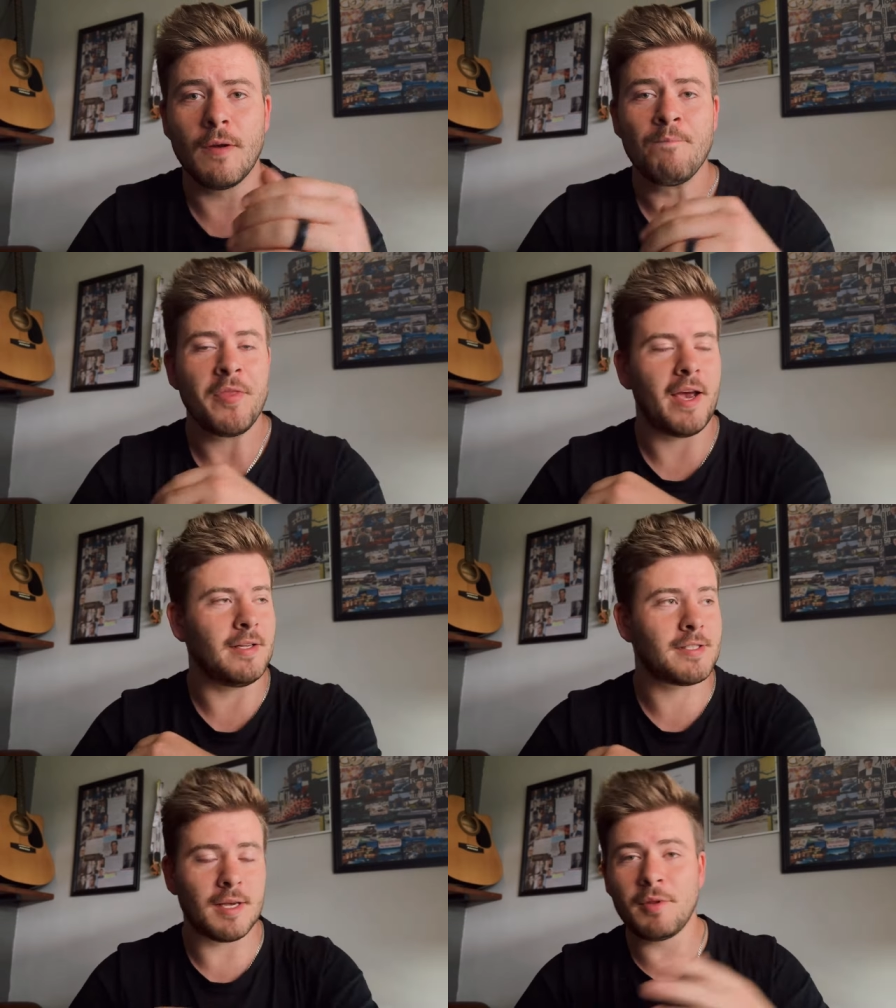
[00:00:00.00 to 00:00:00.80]

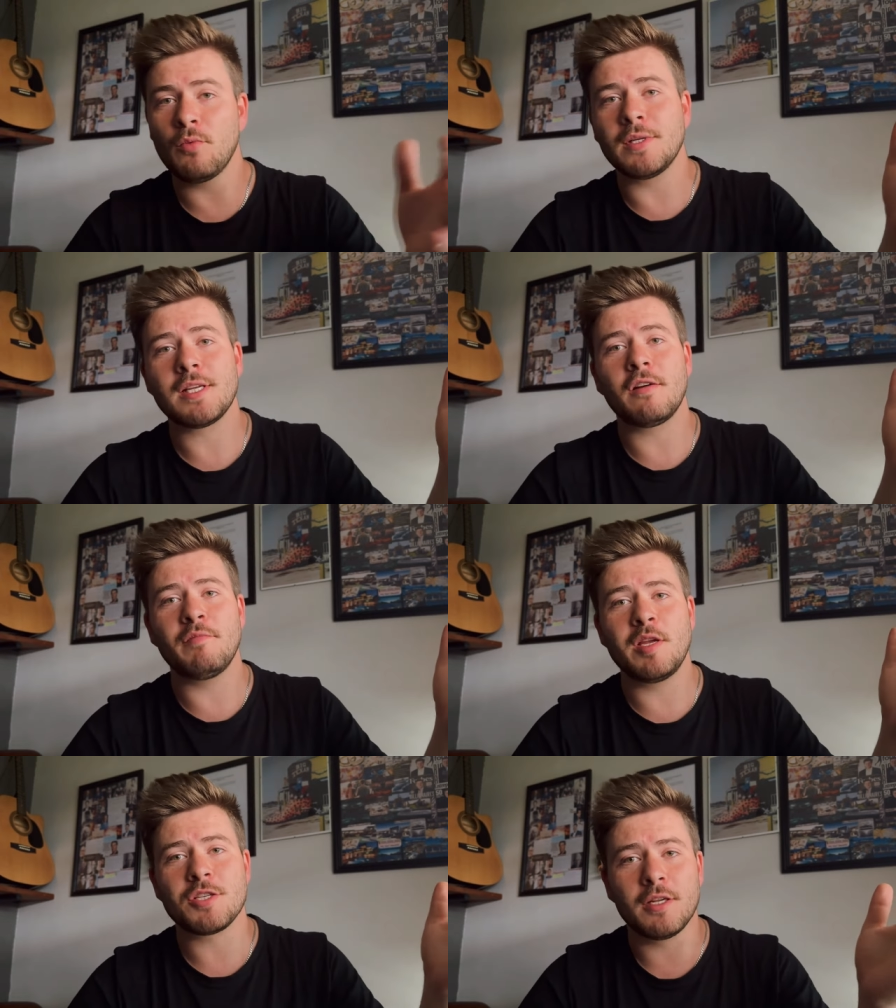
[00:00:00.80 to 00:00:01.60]
And some of the ones that I've
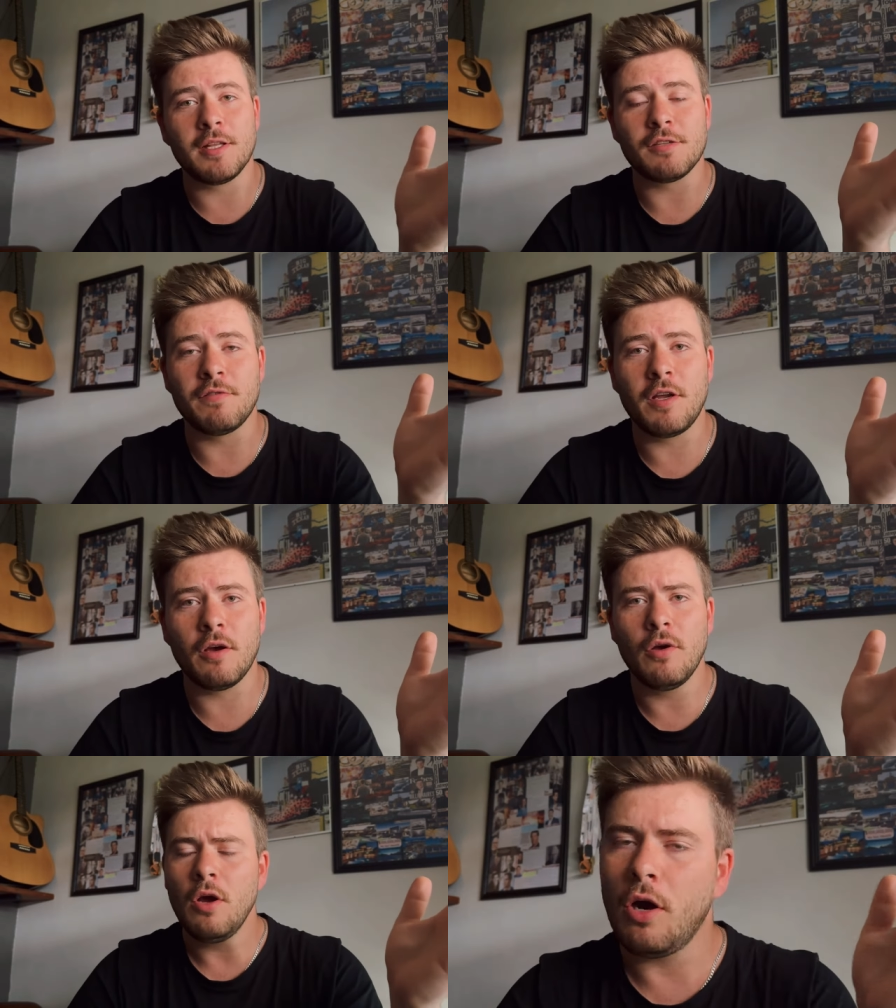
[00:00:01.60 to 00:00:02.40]
mentioned in this
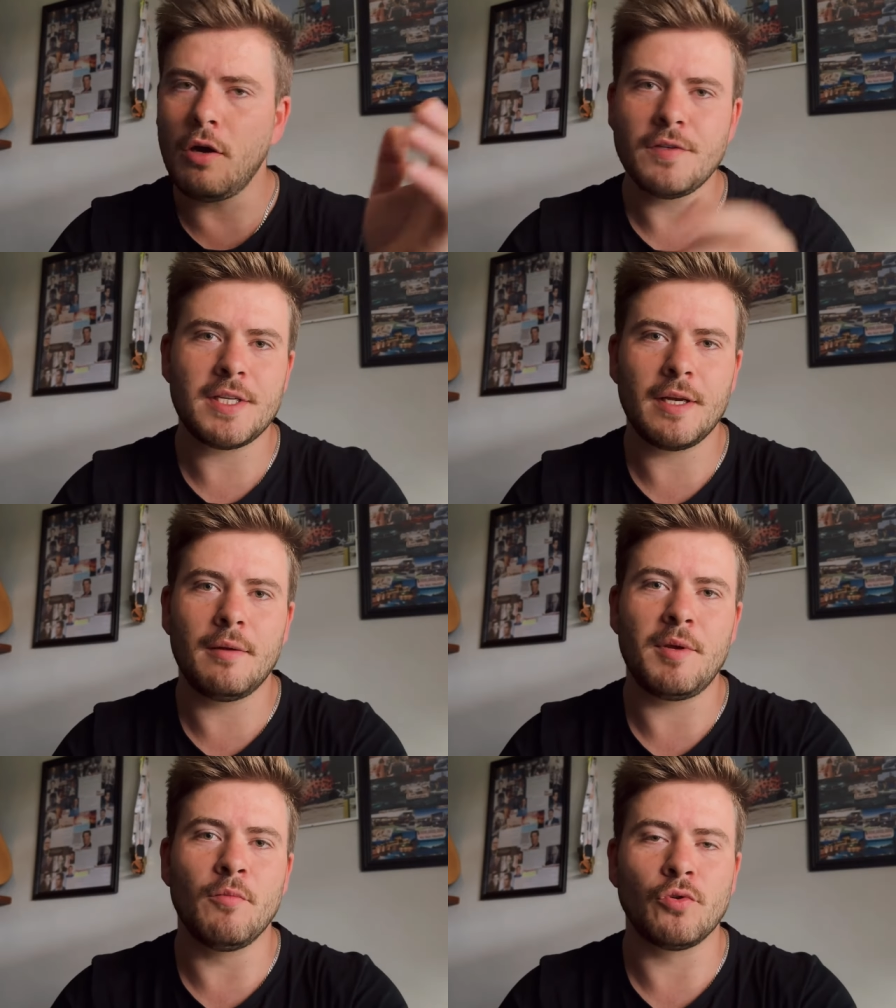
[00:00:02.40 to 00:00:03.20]
video are obviously going
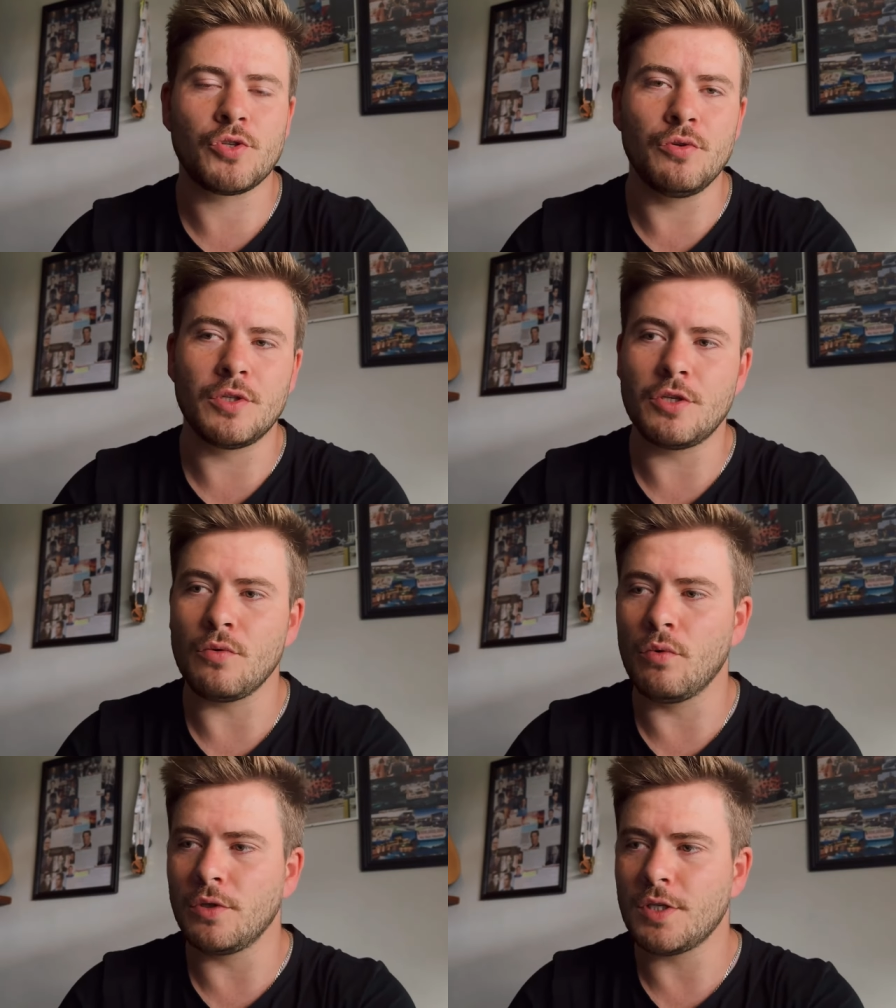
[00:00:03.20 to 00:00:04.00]
to be more suited
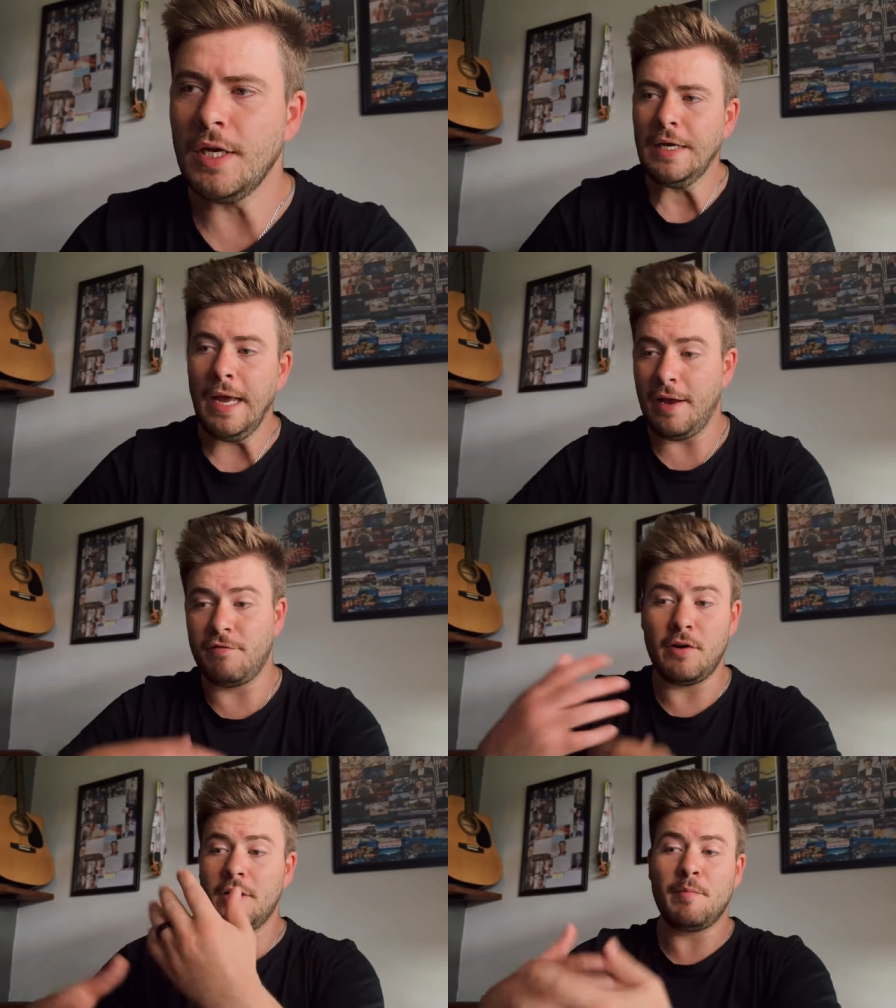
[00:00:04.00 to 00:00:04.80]
towards and
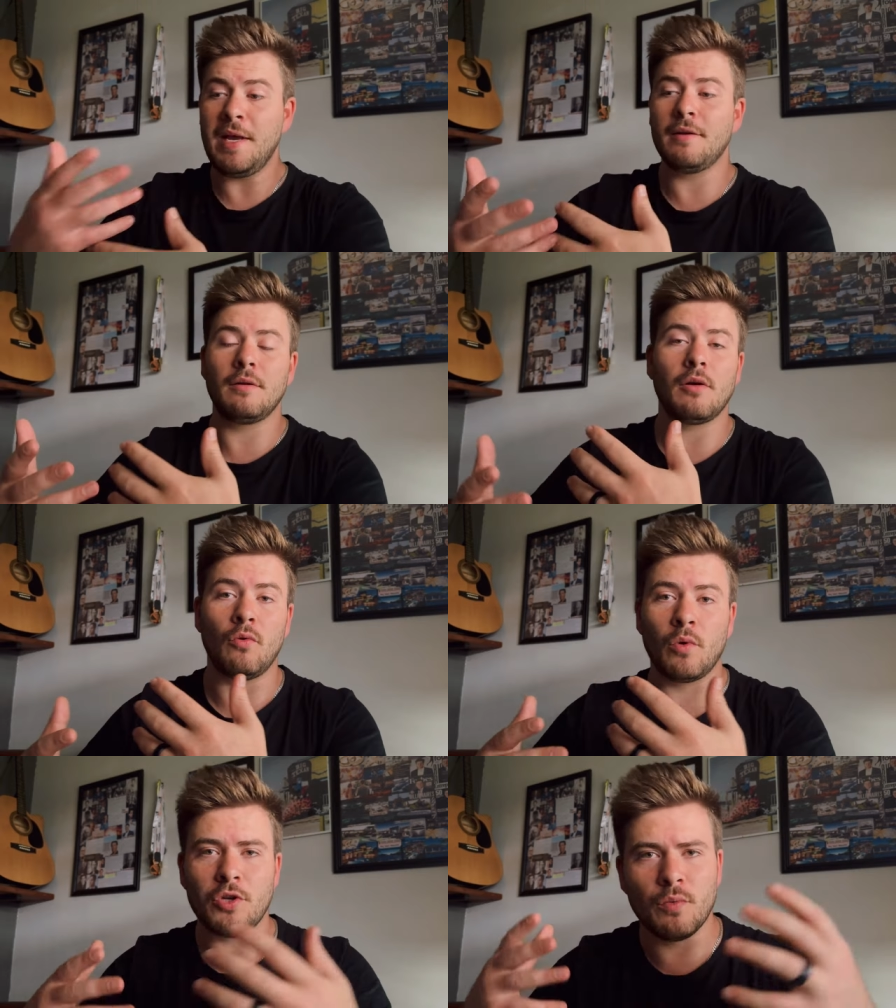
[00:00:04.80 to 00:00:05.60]
very dependent
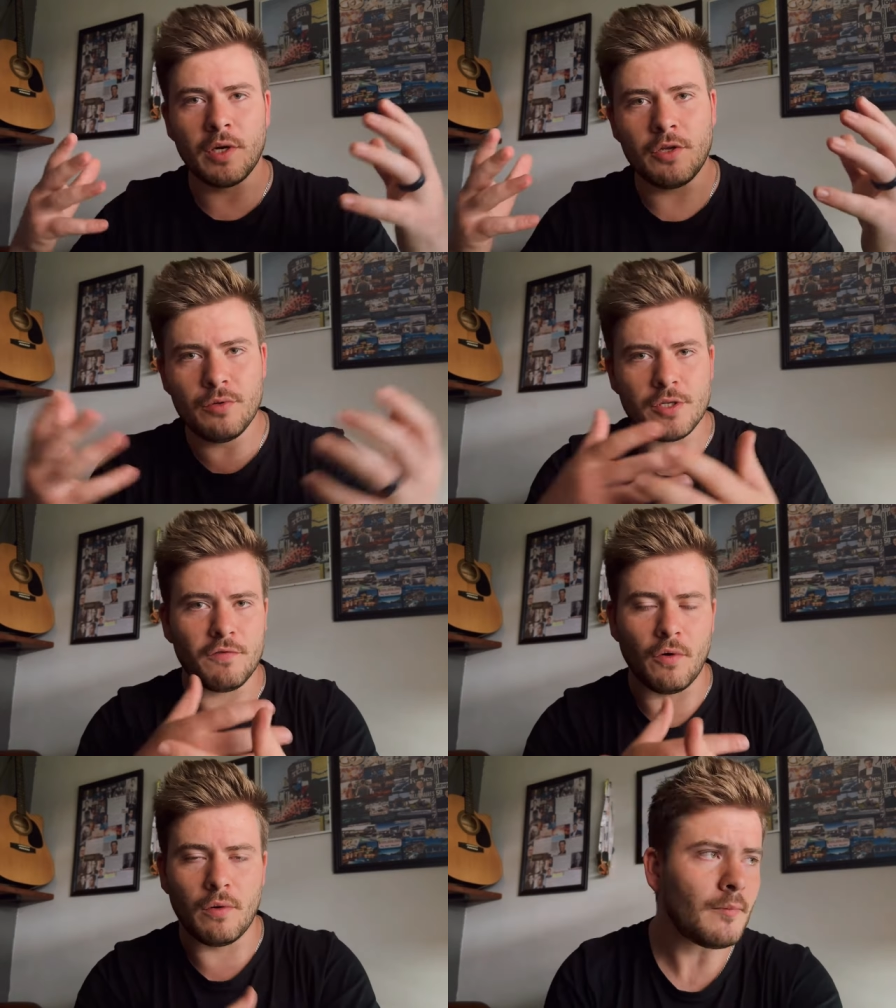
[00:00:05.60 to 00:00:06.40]
on what you want to use it for.